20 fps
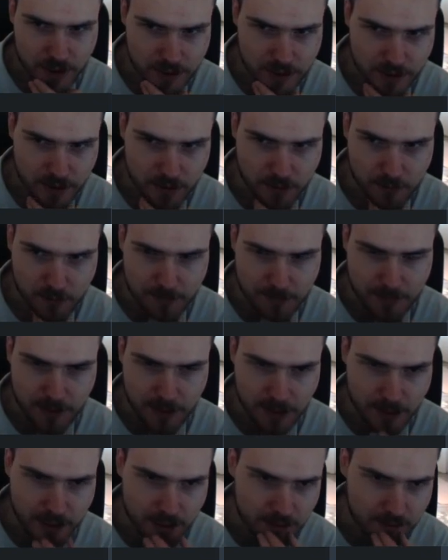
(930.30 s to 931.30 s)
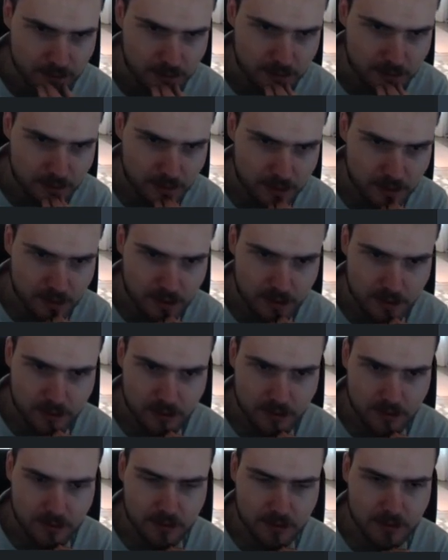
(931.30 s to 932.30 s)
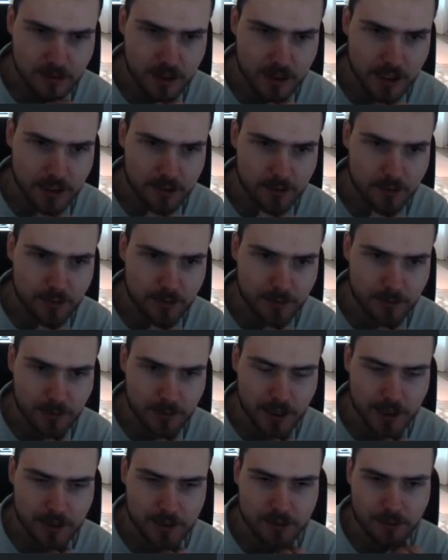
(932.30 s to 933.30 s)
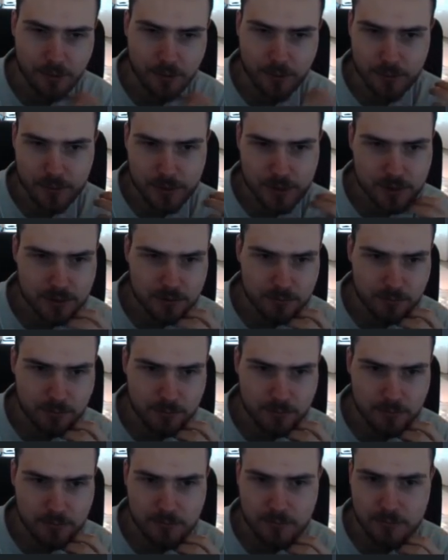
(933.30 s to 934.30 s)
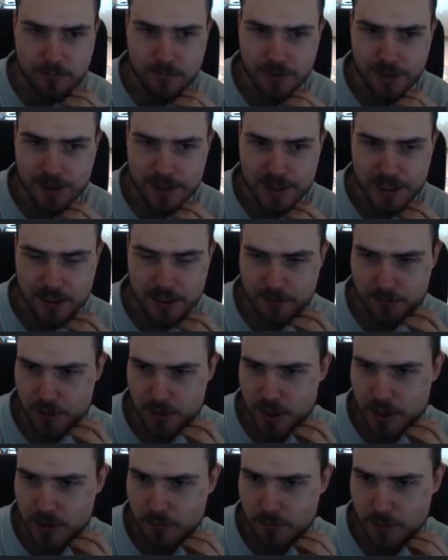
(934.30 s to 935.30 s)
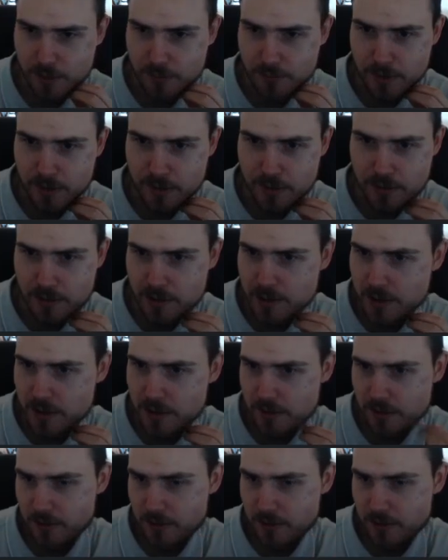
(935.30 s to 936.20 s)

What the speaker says: single map. Again, like who likes to use these SMG weapons?